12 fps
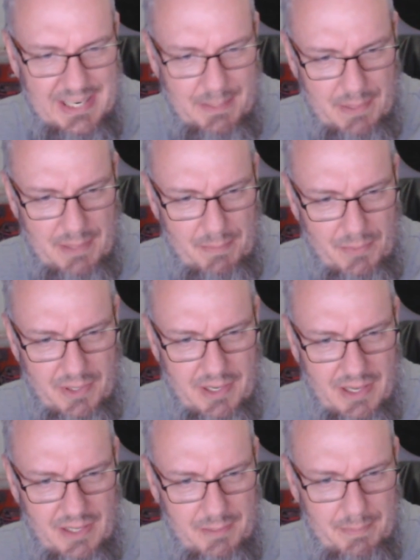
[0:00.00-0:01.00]
bit more
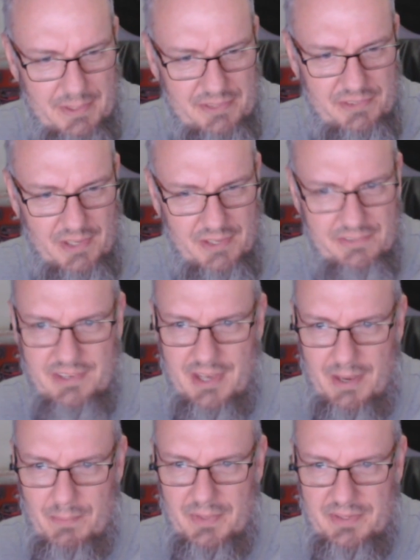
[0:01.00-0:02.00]
color, but salts
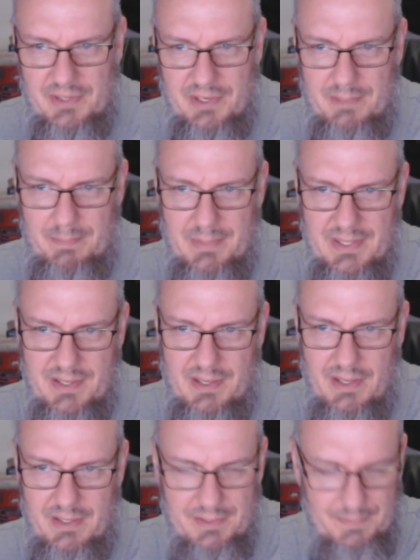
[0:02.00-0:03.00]
come with a good bit of
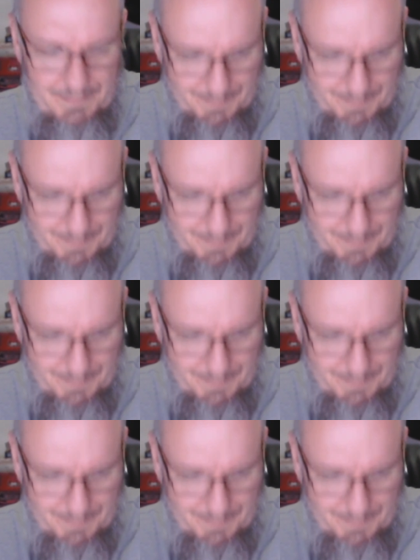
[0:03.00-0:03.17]
color.